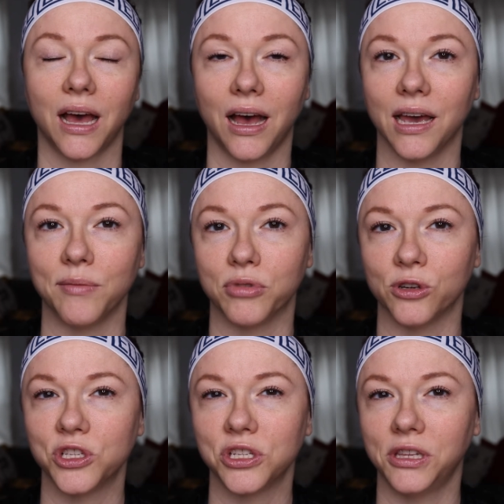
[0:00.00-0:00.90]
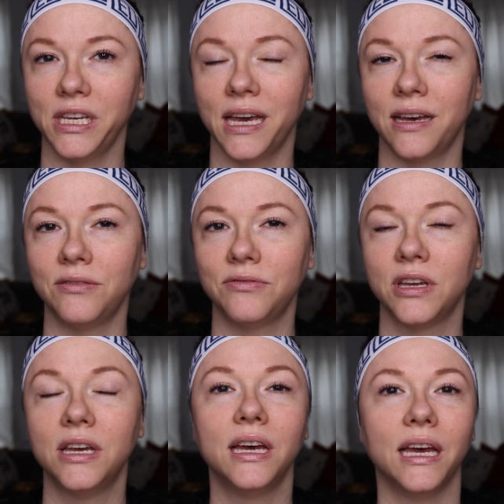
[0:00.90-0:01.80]
I personally have
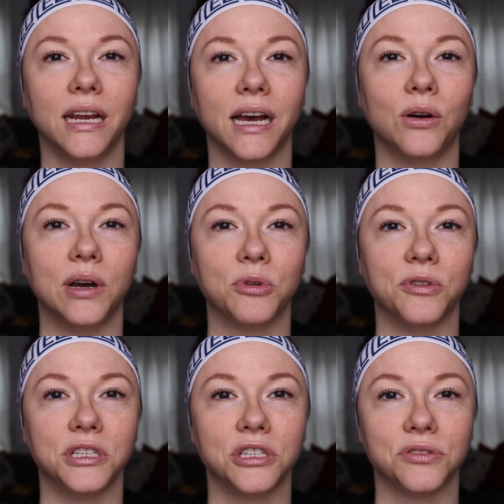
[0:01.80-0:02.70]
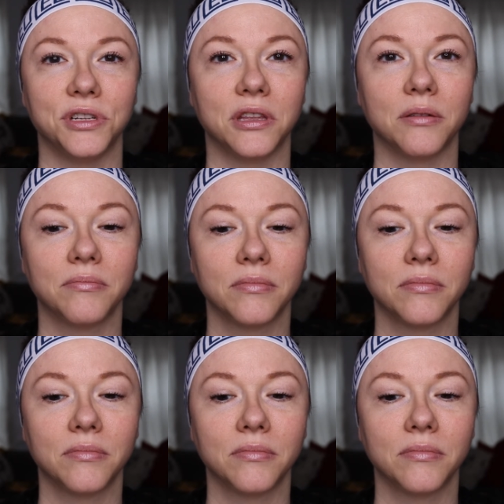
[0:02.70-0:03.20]
and how I'm going to treat them.